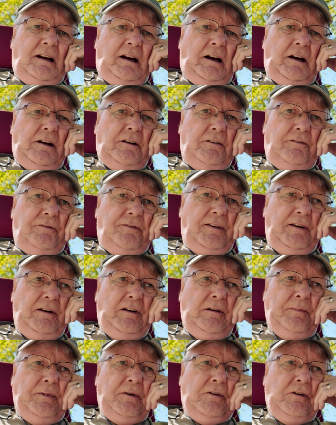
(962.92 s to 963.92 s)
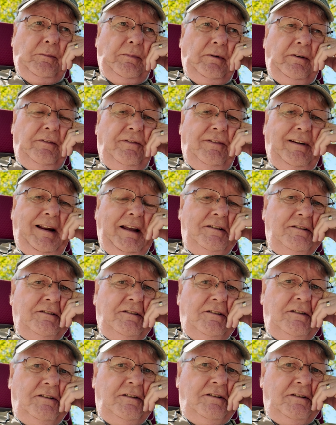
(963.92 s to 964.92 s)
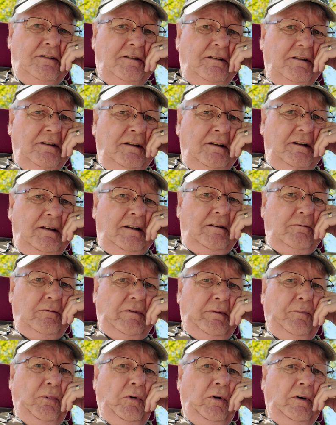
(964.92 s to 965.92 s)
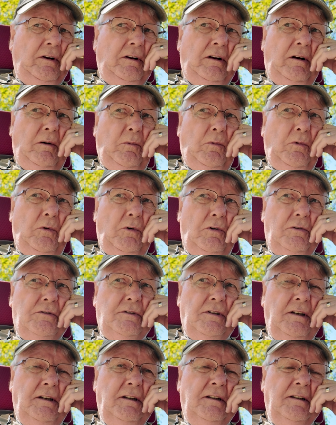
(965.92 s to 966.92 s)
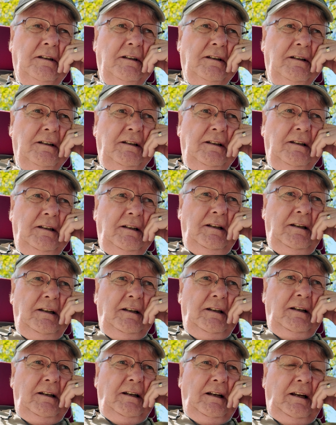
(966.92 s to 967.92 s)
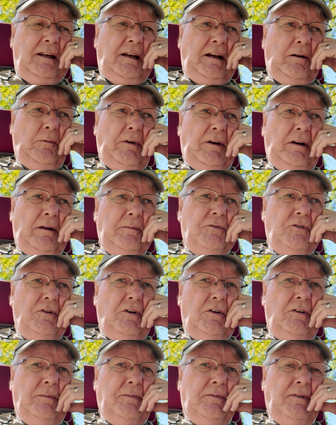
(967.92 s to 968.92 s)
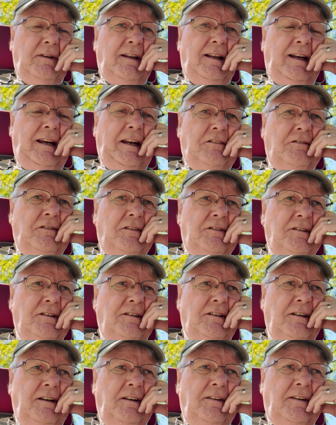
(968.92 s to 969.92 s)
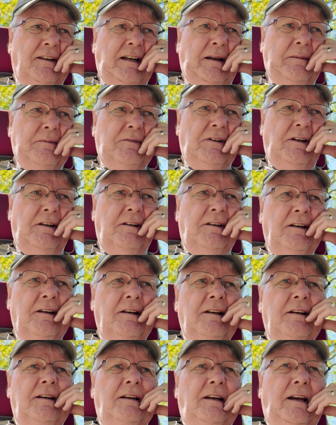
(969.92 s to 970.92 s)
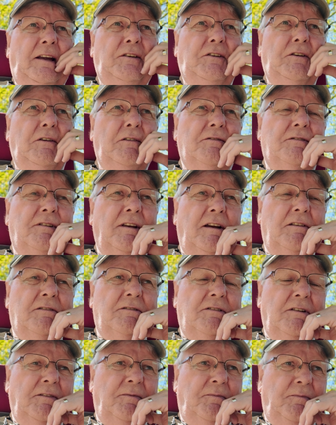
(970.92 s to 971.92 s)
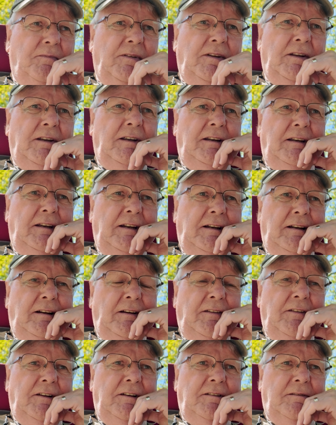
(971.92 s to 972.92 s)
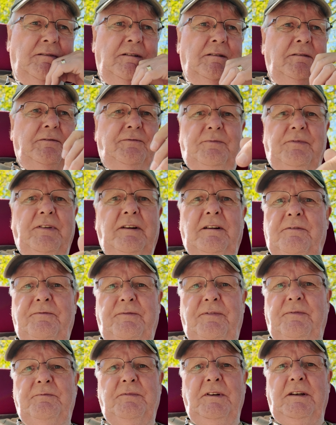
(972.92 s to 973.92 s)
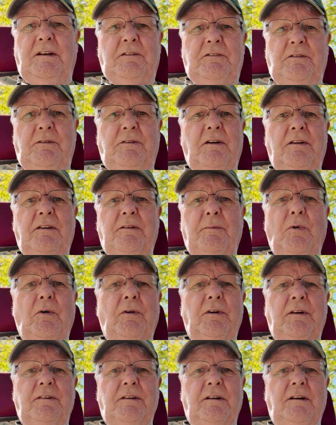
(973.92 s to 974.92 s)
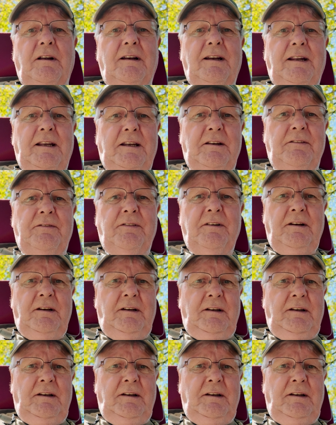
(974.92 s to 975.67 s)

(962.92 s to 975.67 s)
I could fill up a couple of flasks with boiling hot water, you know, when I'm joined up to the electricity on the campsite, and use those do it on the morning that I leave